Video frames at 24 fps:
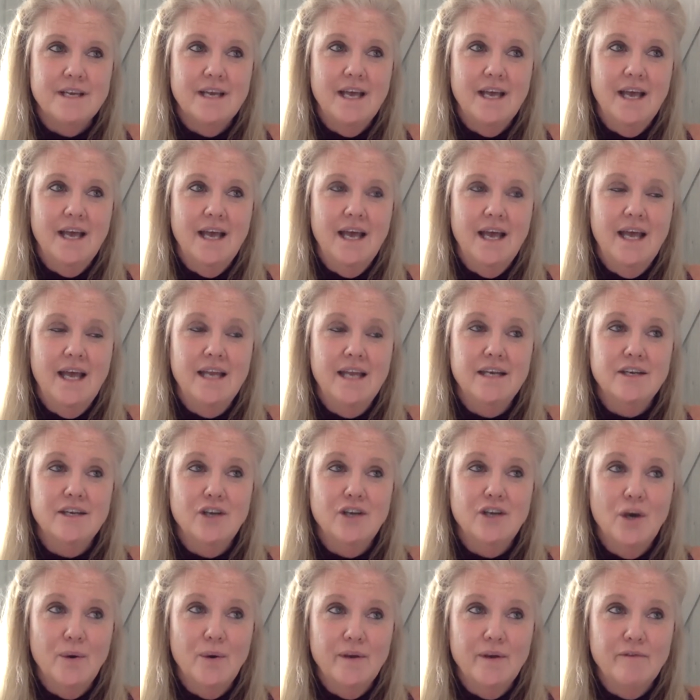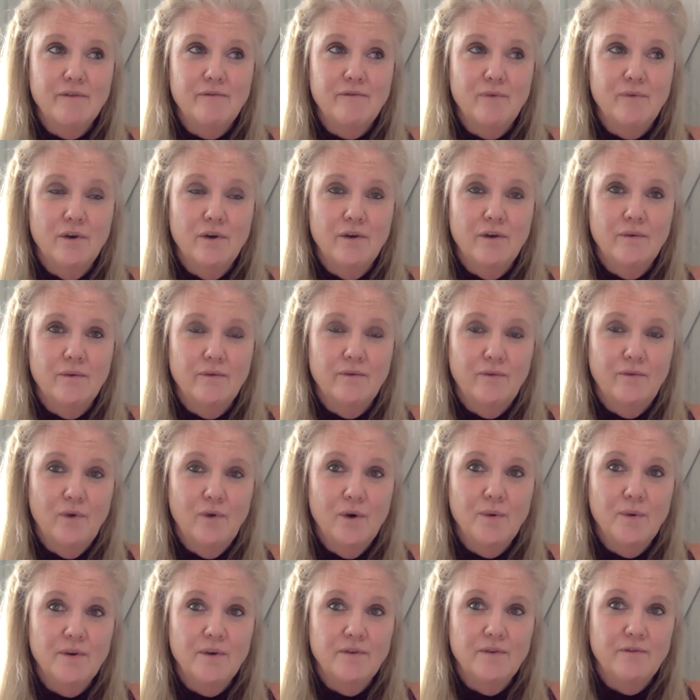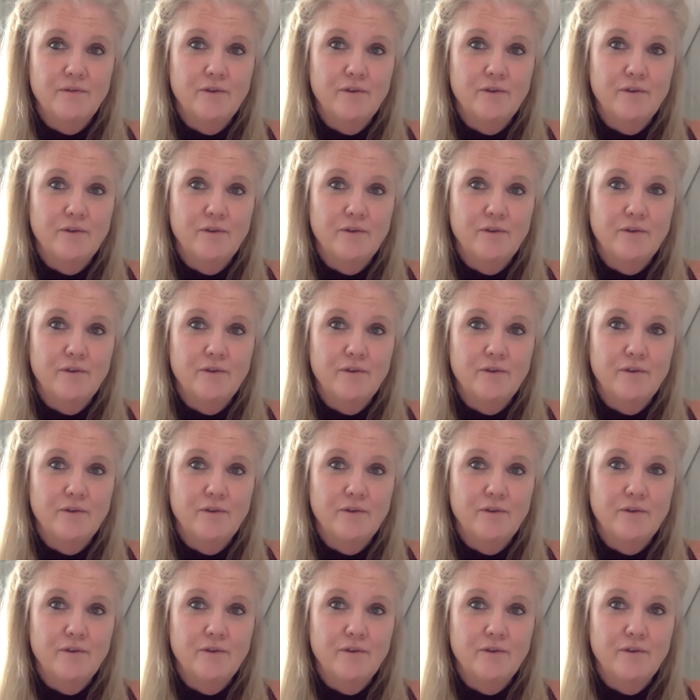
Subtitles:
and going forward